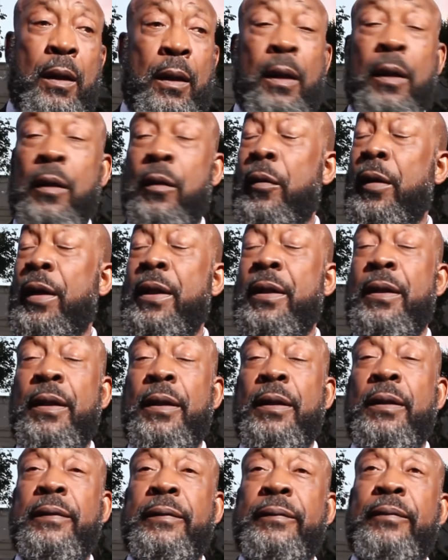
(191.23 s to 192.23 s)
A great
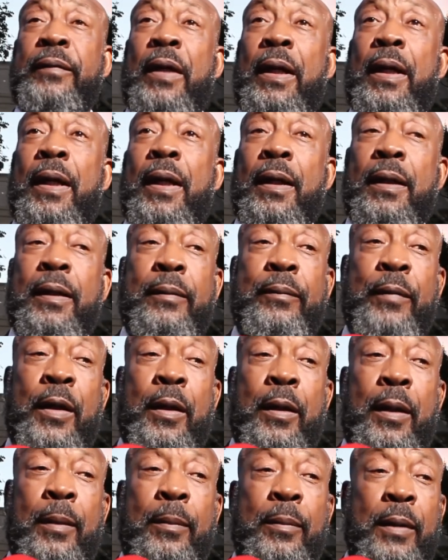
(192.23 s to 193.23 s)
deal.
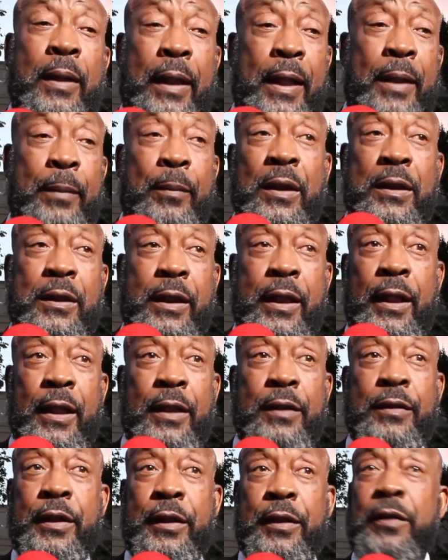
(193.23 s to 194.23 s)
I'm glad my
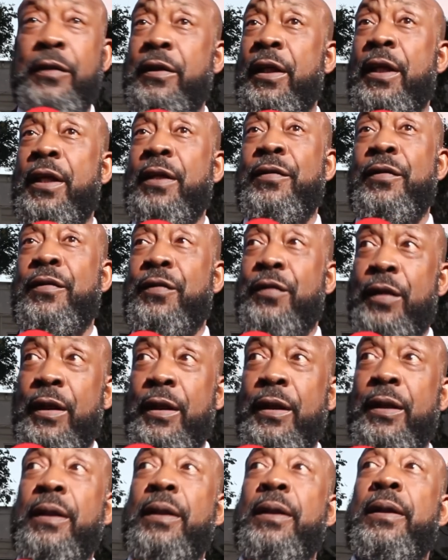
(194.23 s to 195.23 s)
kids get the chance to
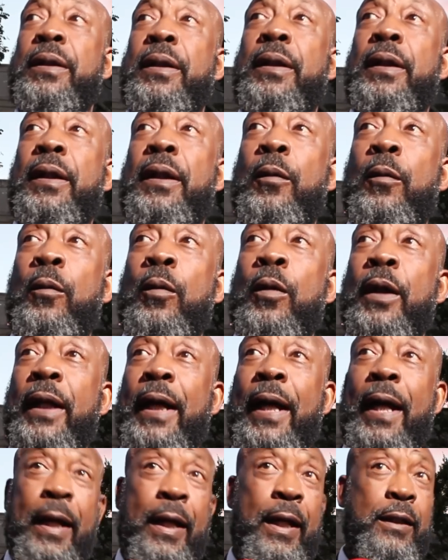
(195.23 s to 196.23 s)
see what
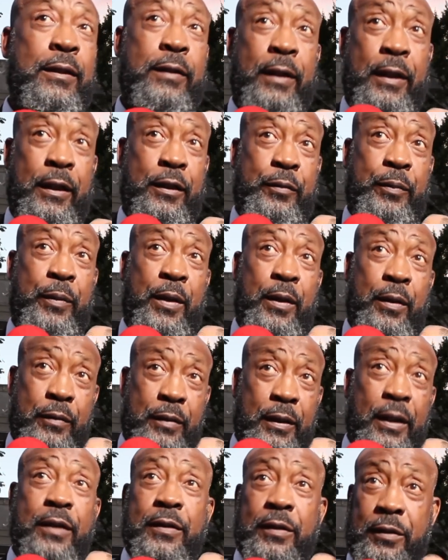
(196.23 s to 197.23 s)
I actually
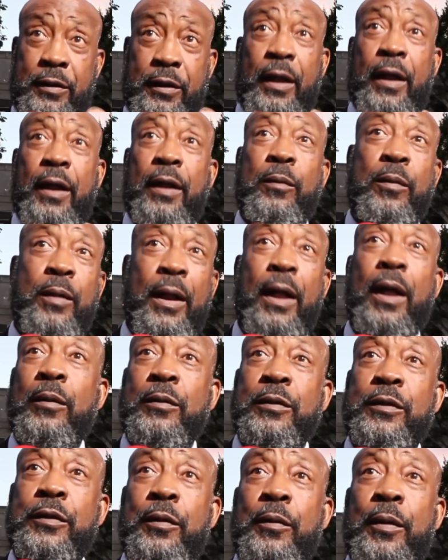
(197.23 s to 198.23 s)
experienced as a child when I
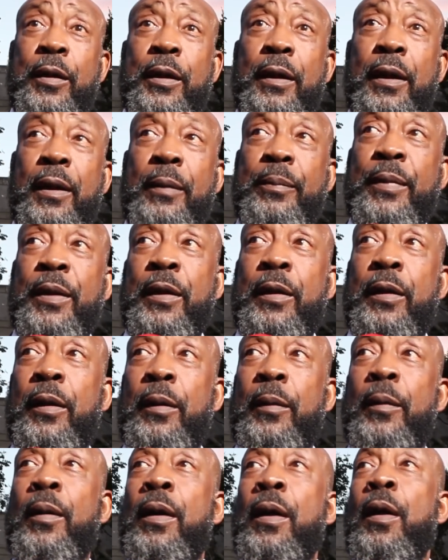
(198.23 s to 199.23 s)
was growing up. You
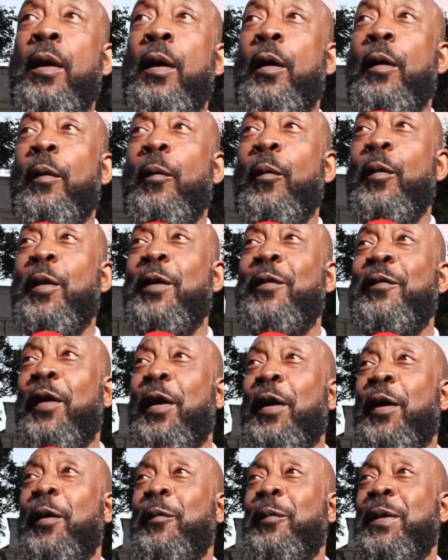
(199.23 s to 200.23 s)
know, we've
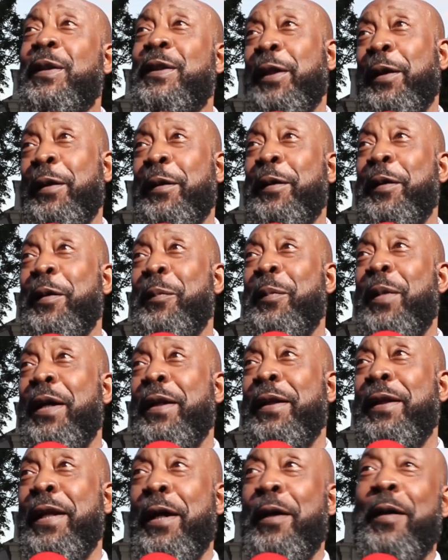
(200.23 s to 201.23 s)
all been talking
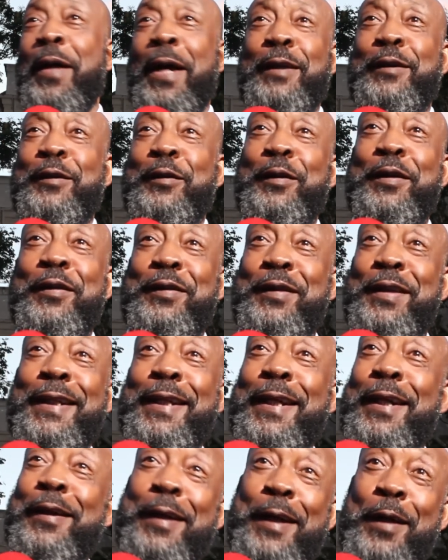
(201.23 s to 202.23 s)
about now actually
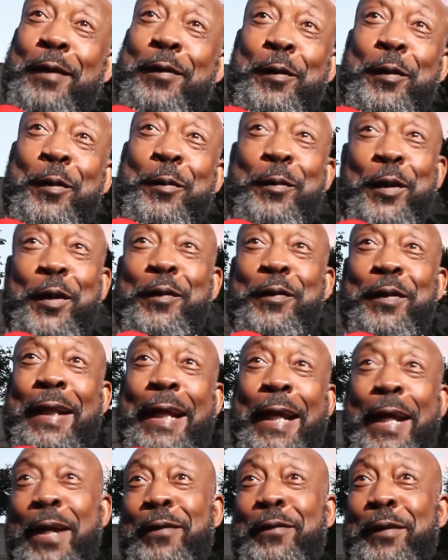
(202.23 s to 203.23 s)
sitting down after the move and
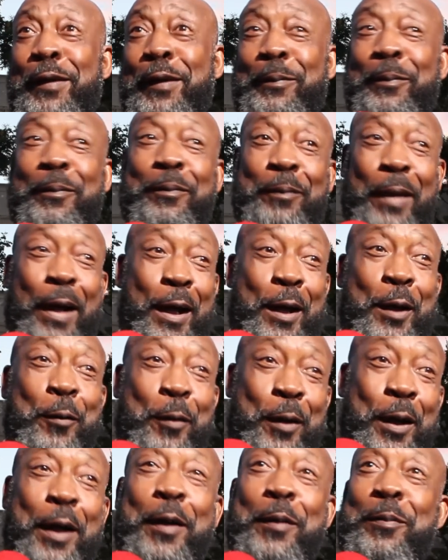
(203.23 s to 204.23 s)
having a
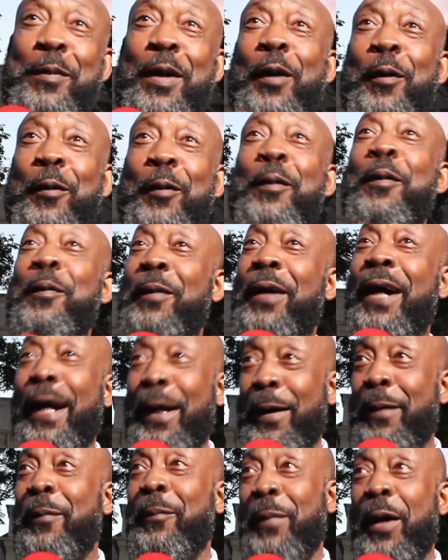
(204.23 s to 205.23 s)
powwow about
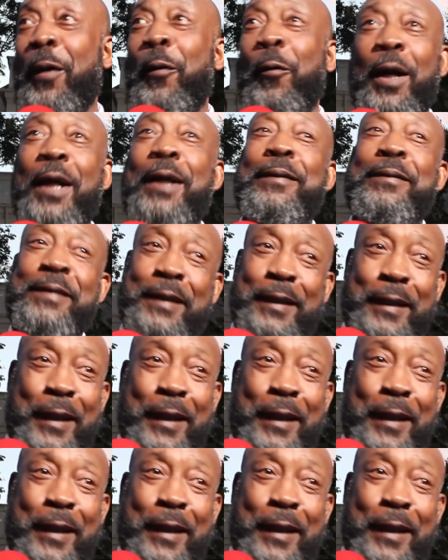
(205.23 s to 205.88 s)
my wife's